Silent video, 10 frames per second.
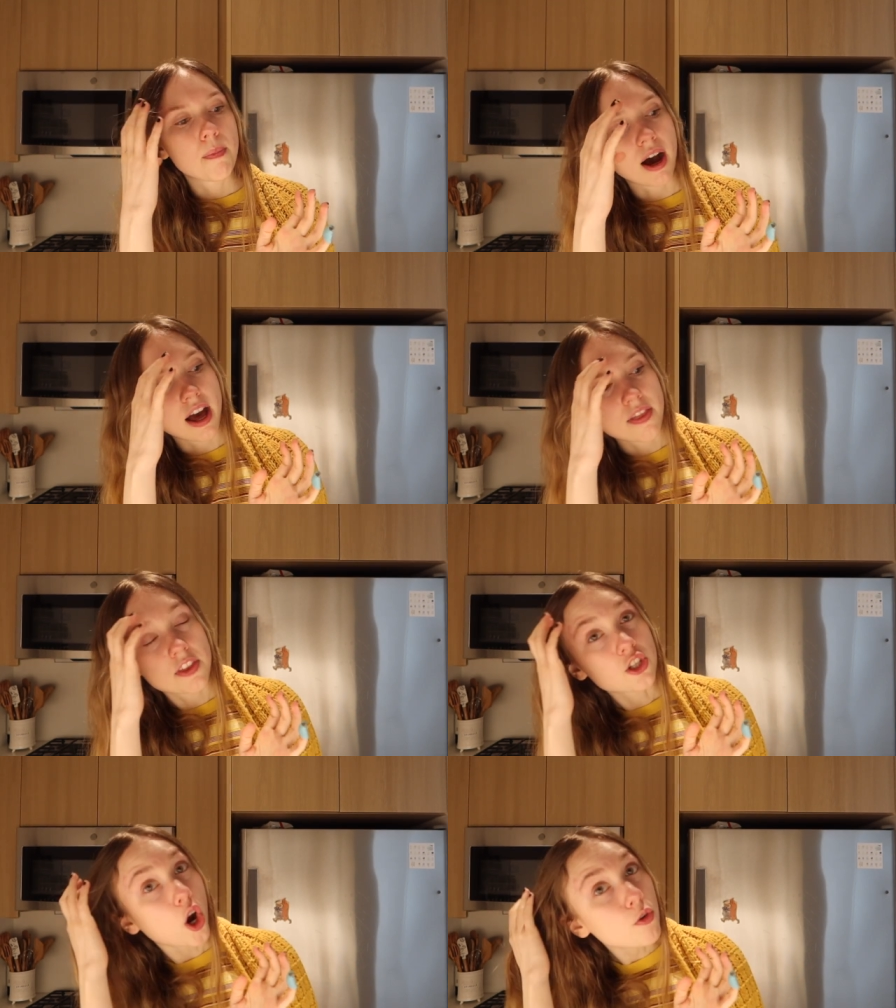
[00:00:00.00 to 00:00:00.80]
but
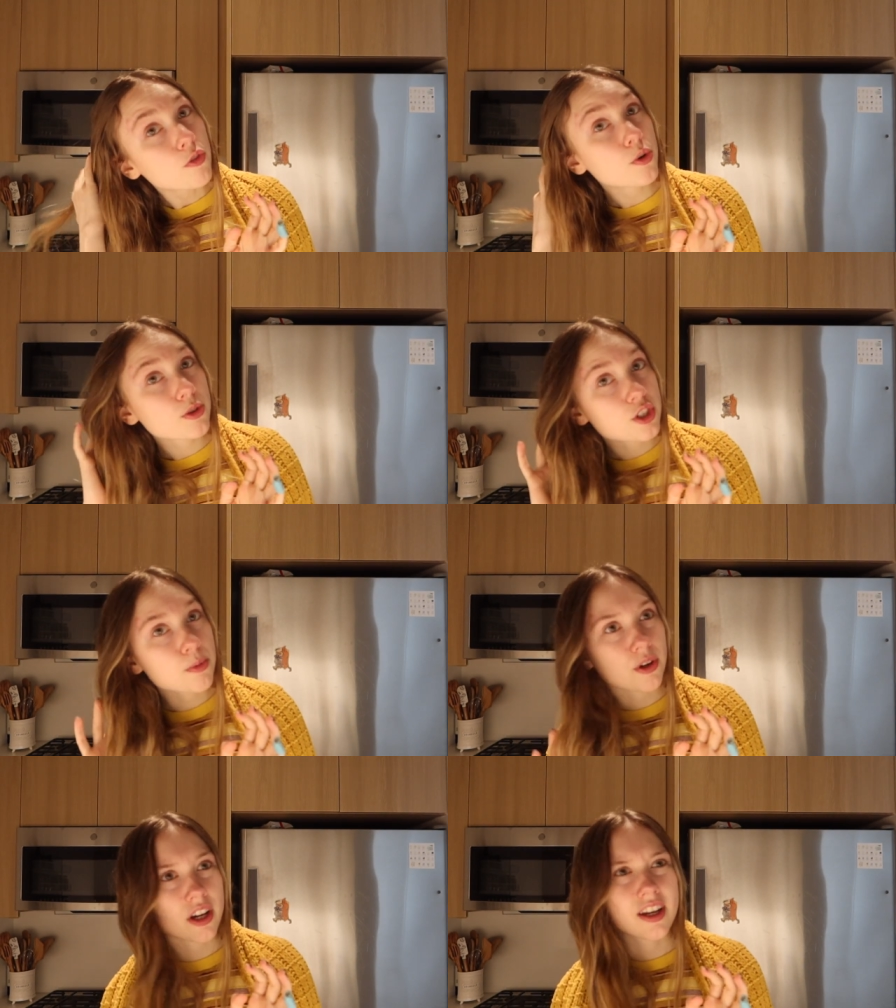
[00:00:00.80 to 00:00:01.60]
the tofu was
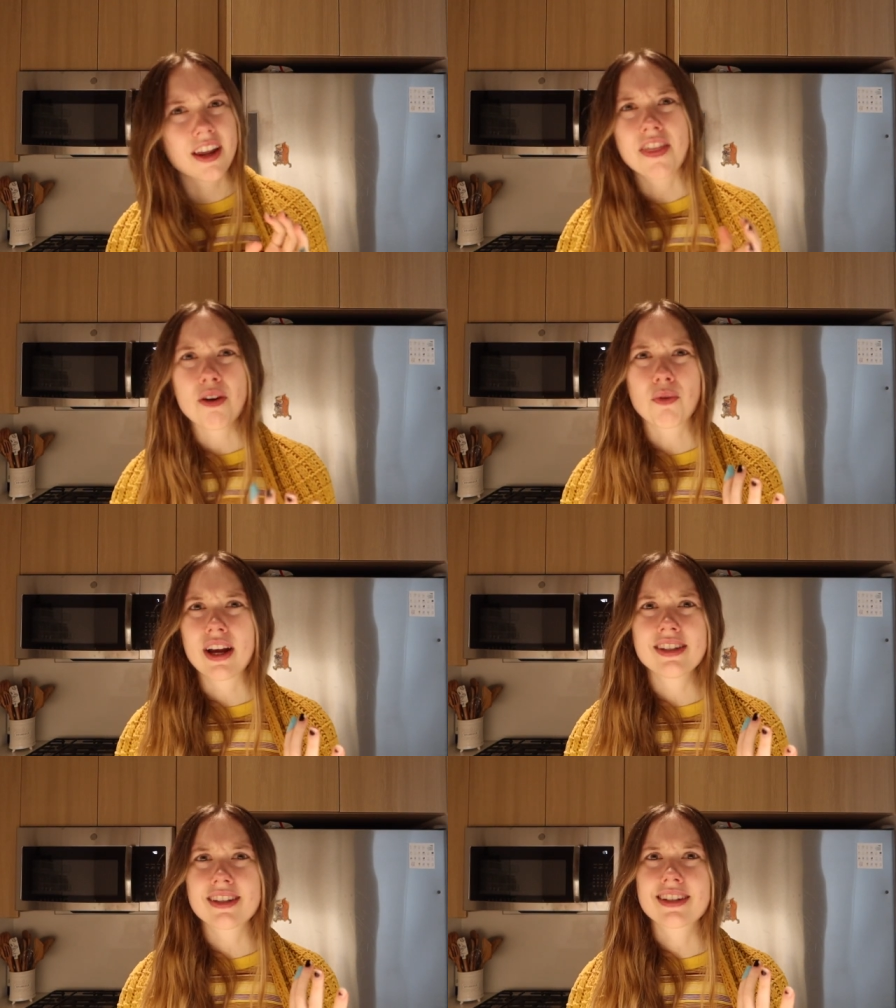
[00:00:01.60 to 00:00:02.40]
super good and that
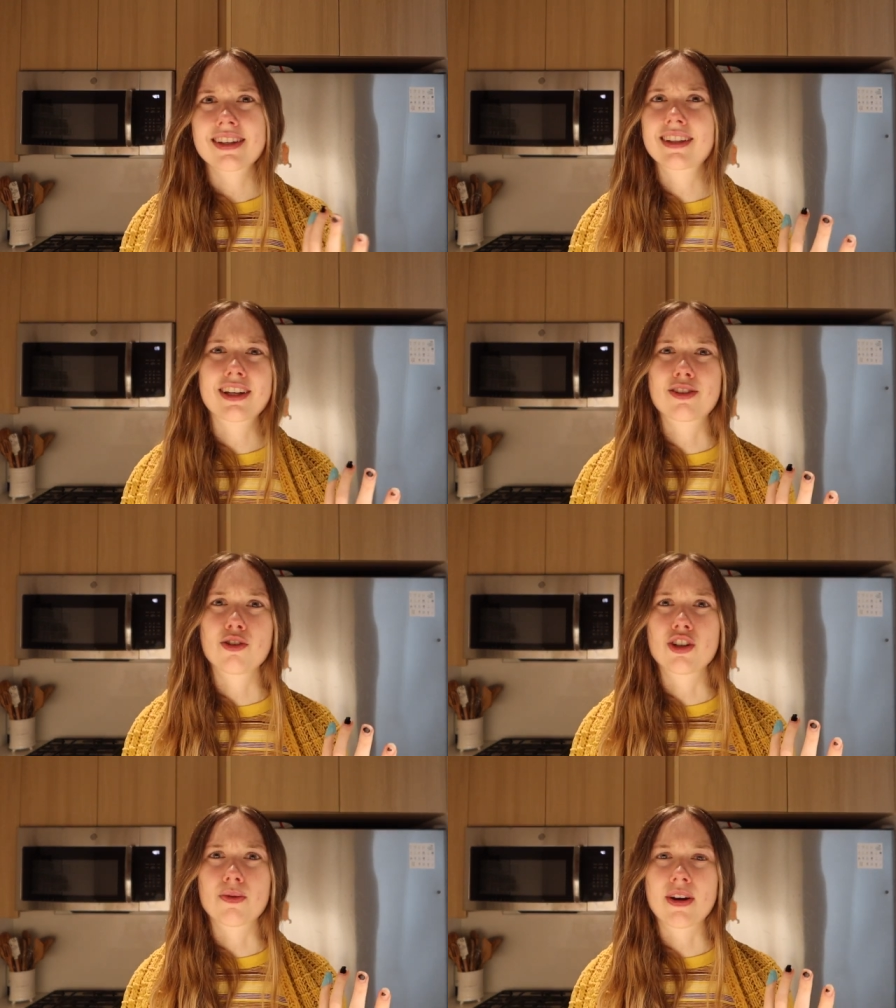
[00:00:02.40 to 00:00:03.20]
rice tasted like
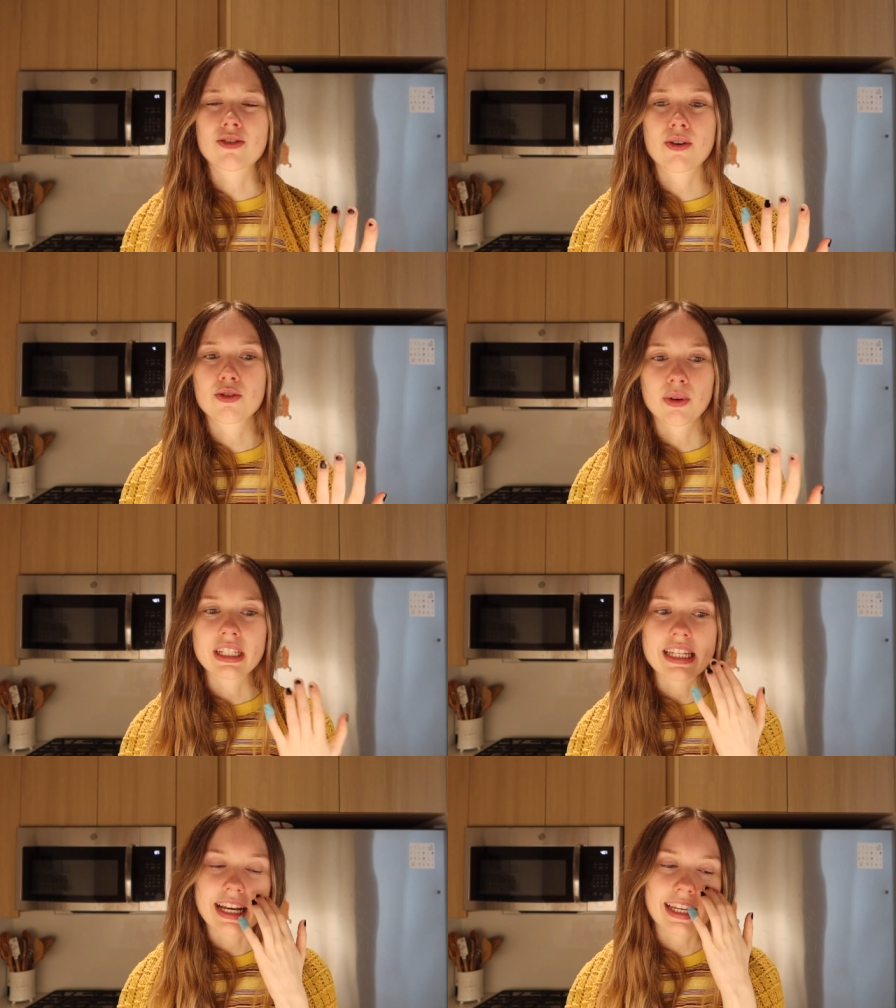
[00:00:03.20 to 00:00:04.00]
sushi rice, so I was
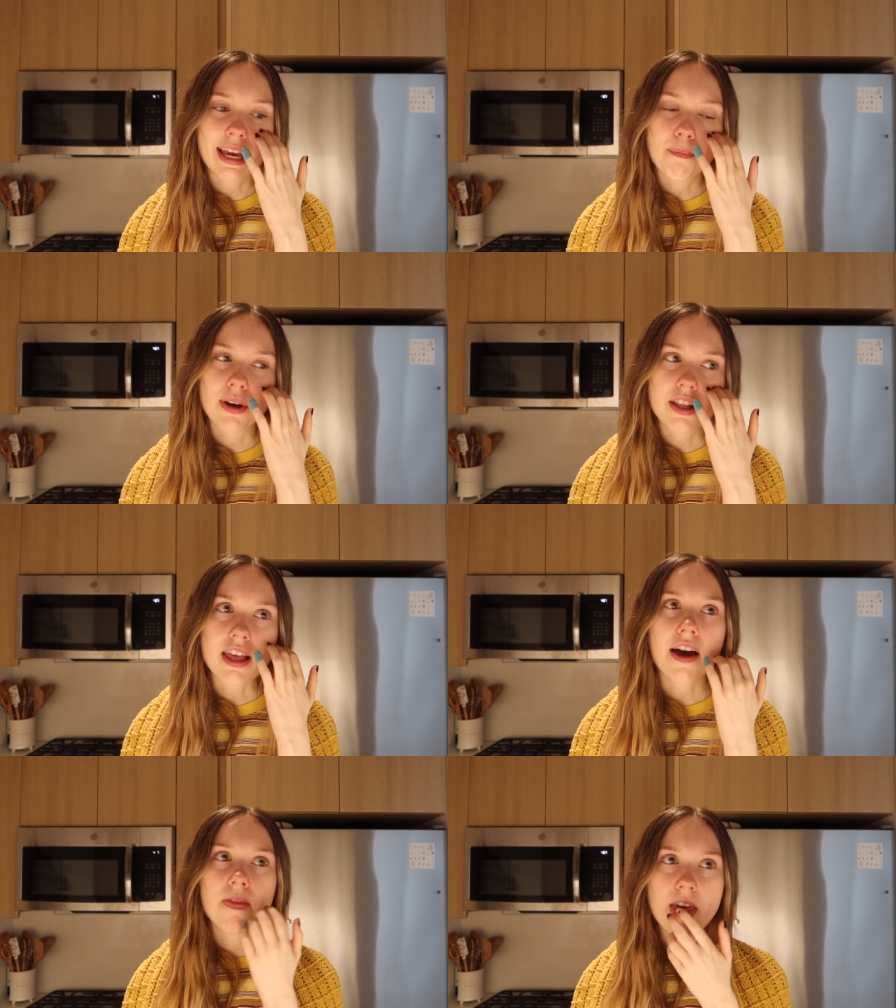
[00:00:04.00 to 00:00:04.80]
really digging it. But
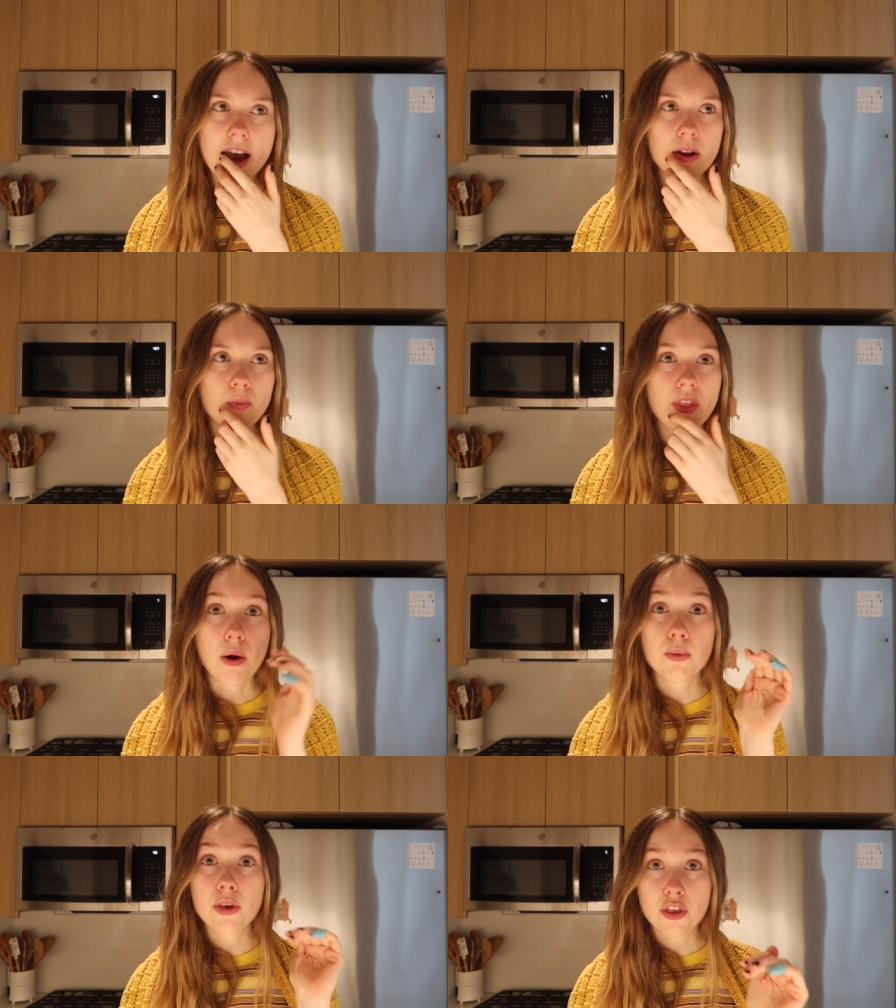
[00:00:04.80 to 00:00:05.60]
that that that
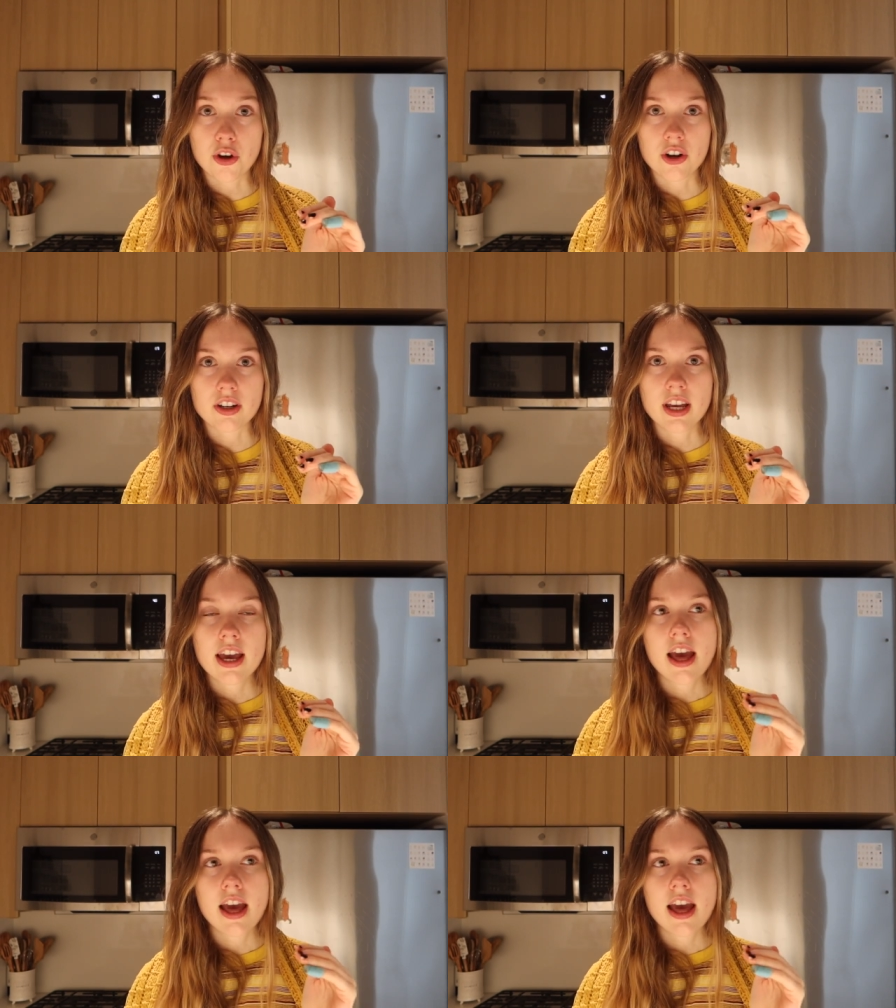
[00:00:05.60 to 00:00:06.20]
will be third.